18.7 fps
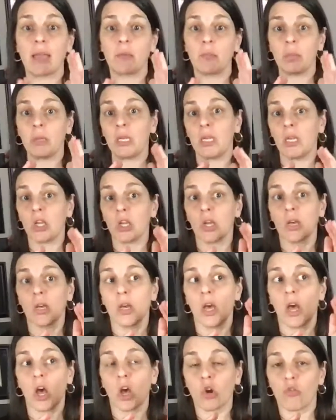like being
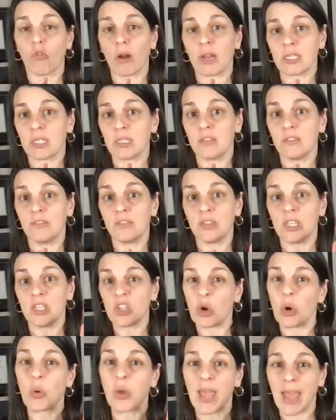aggressive
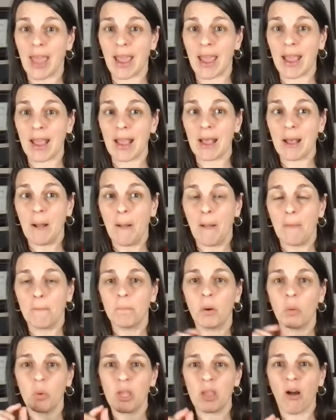is okay,
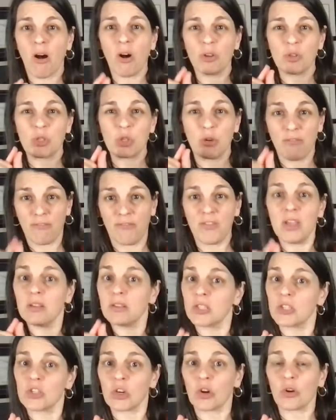but we also
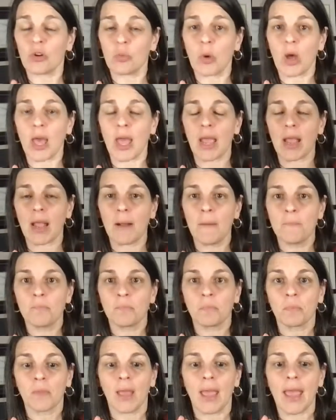feel a certain way.
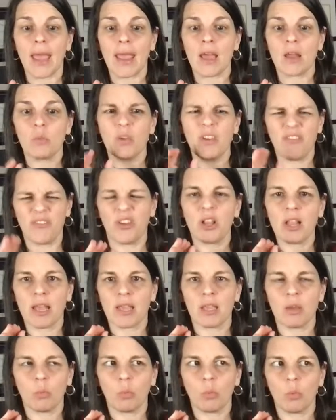And we feel
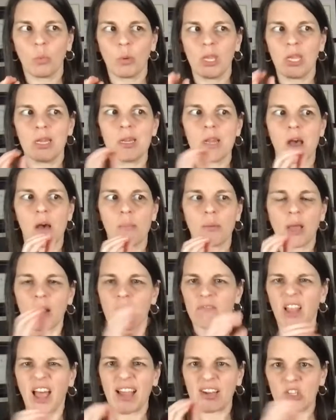like we end up
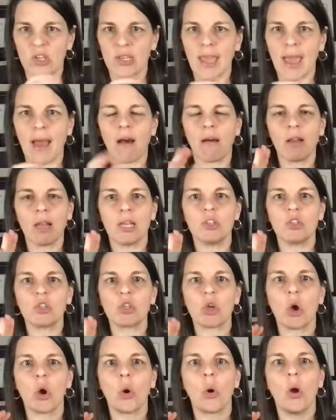kind of lashing out. And
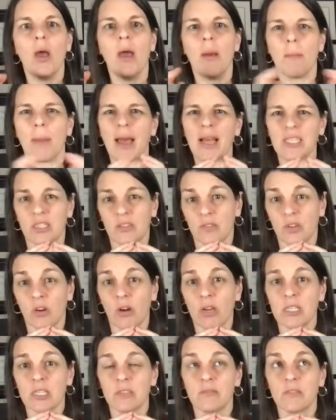so passive
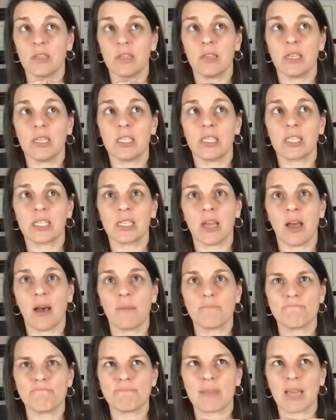aggressive is
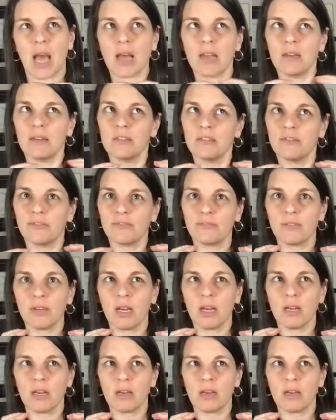kind of